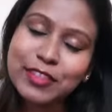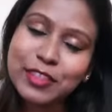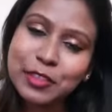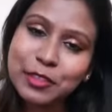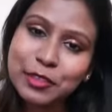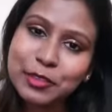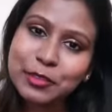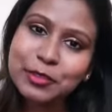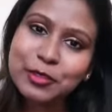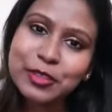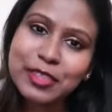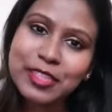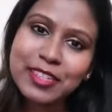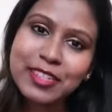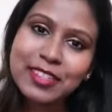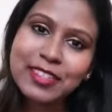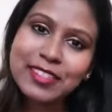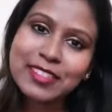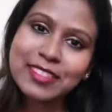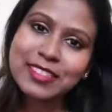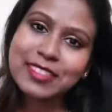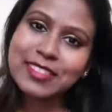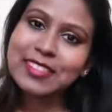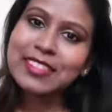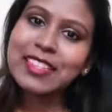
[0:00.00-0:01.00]
if you're new here,
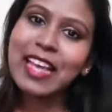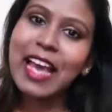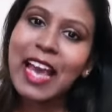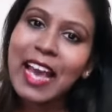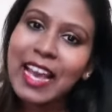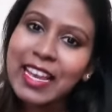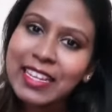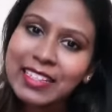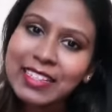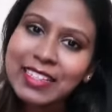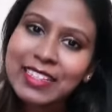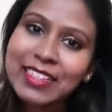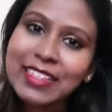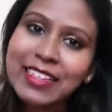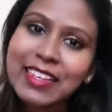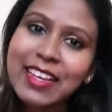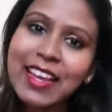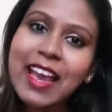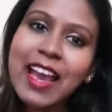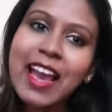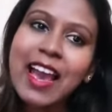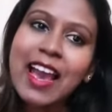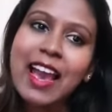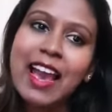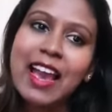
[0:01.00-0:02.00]
this is Annie,
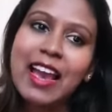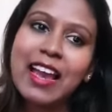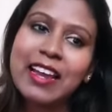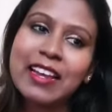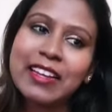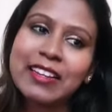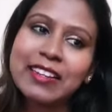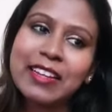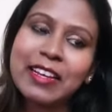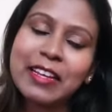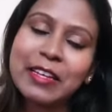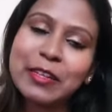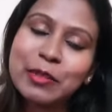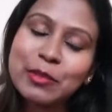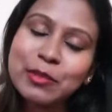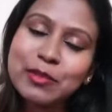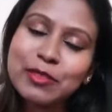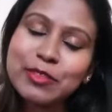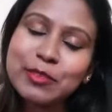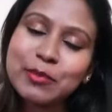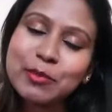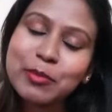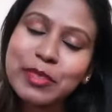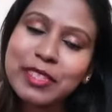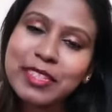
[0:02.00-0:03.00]
and I know
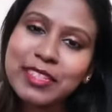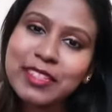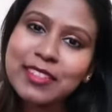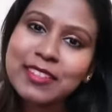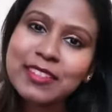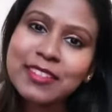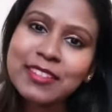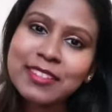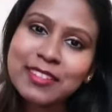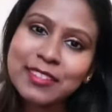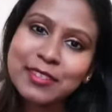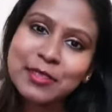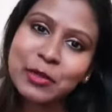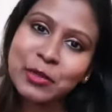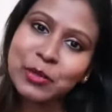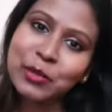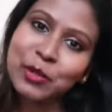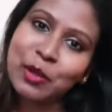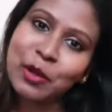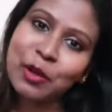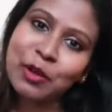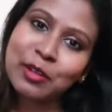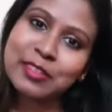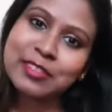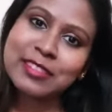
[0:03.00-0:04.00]
it's been so
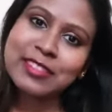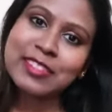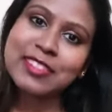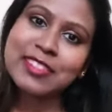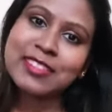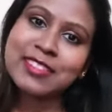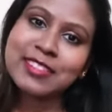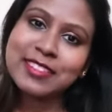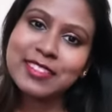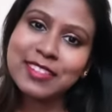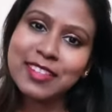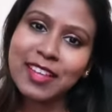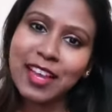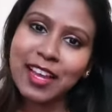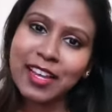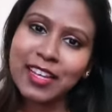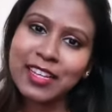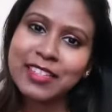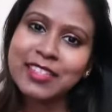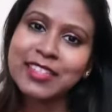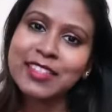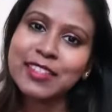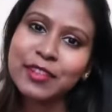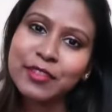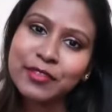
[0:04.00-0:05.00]
long since
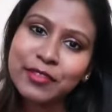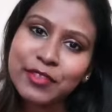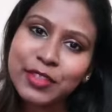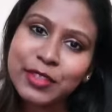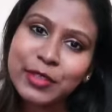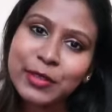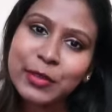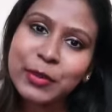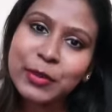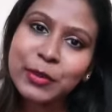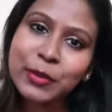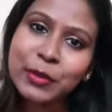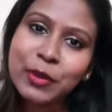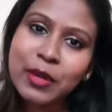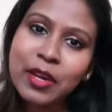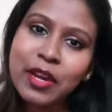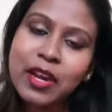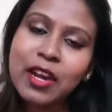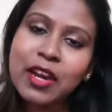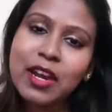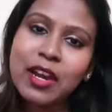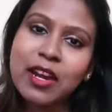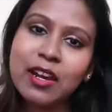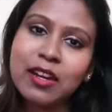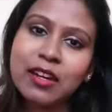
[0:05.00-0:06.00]
I did a video.
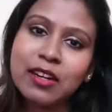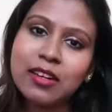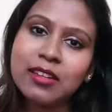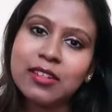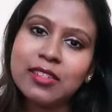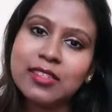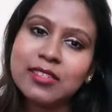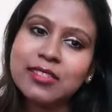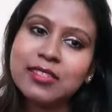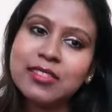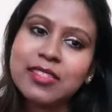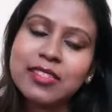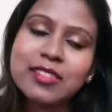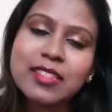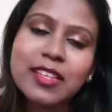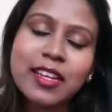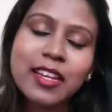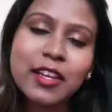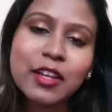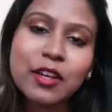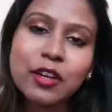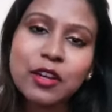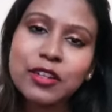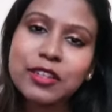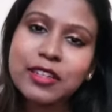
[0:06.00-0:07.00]
Uh, it's just that
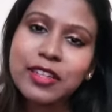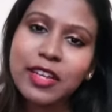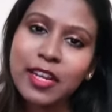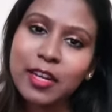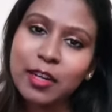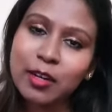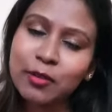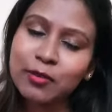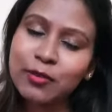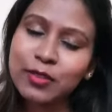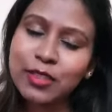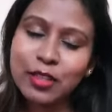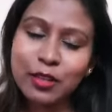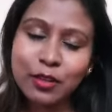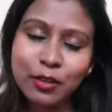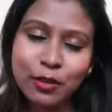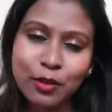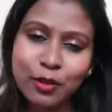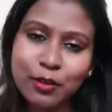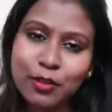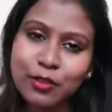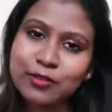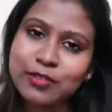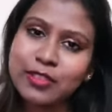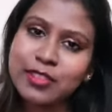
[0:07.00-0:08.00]
I got tied down with a
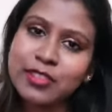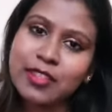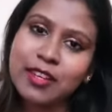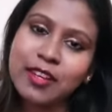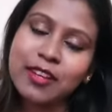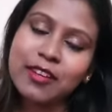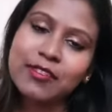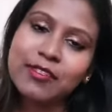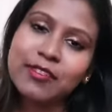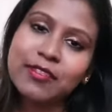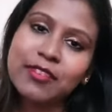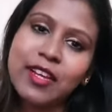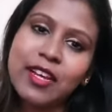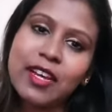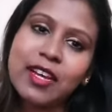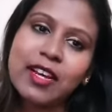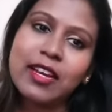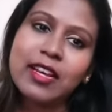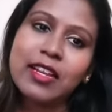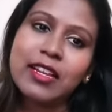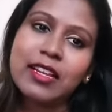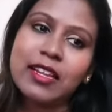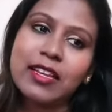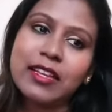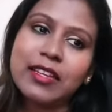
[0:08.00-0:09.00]
lot of stuff.
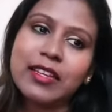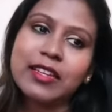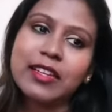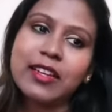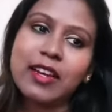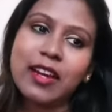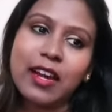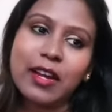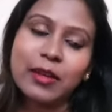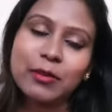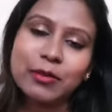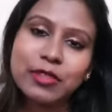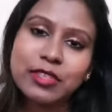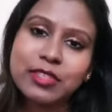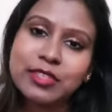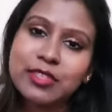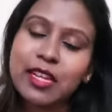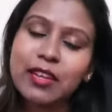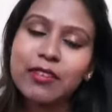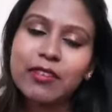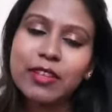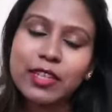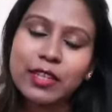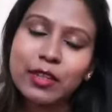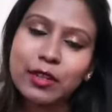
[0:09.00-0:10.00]
Like I was
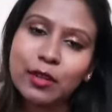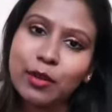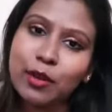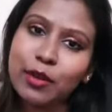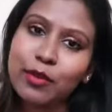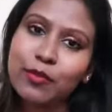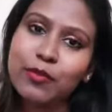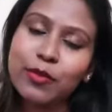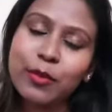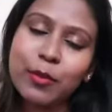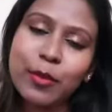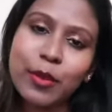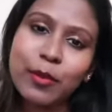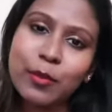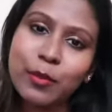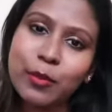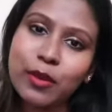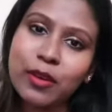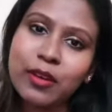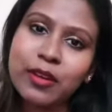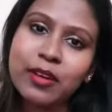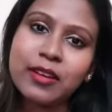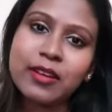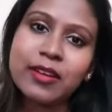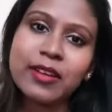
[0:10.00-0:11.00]
traveling a lot for my
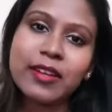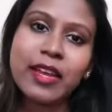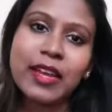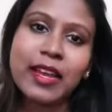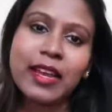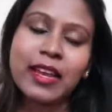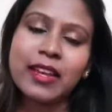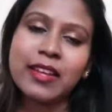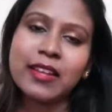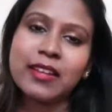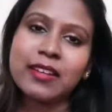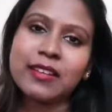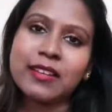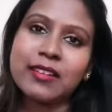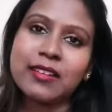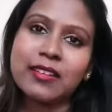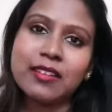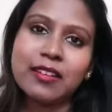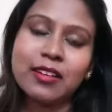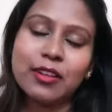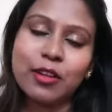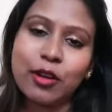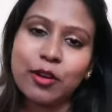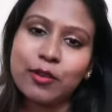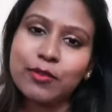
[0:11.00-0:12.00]
work, and
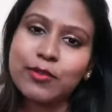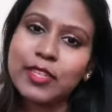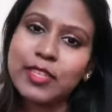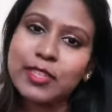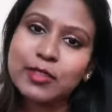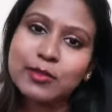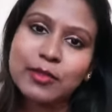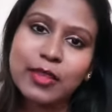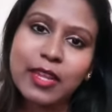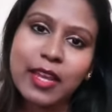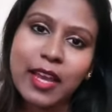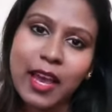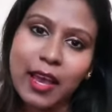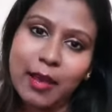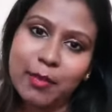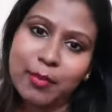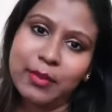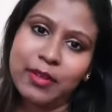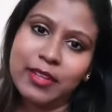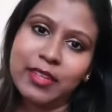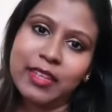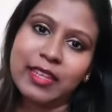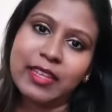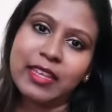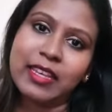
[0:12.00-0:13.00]
a lot of things were
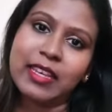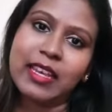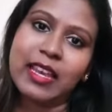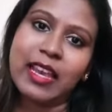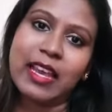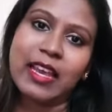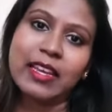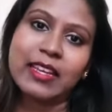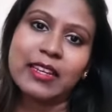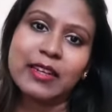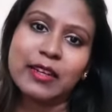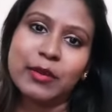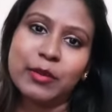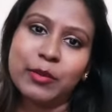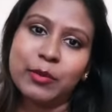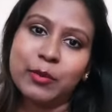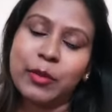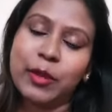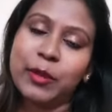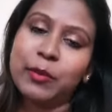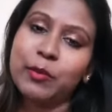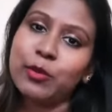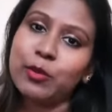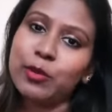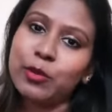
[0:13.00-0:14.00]
happening, and
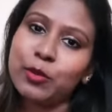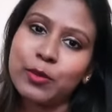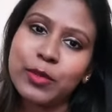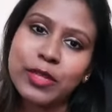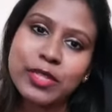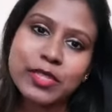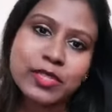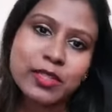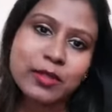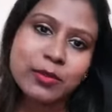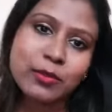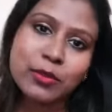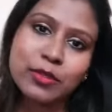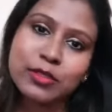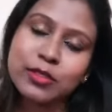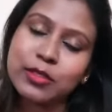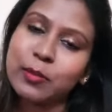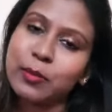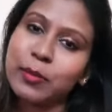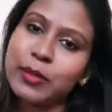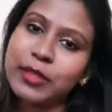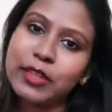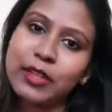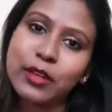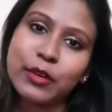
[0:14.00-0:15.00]
my motivation was
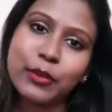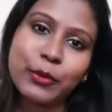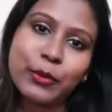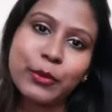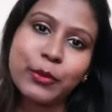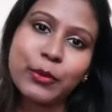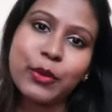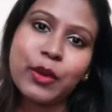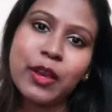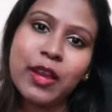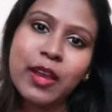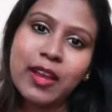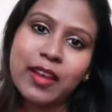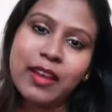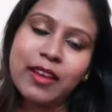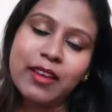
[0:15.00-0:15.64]
a bit low.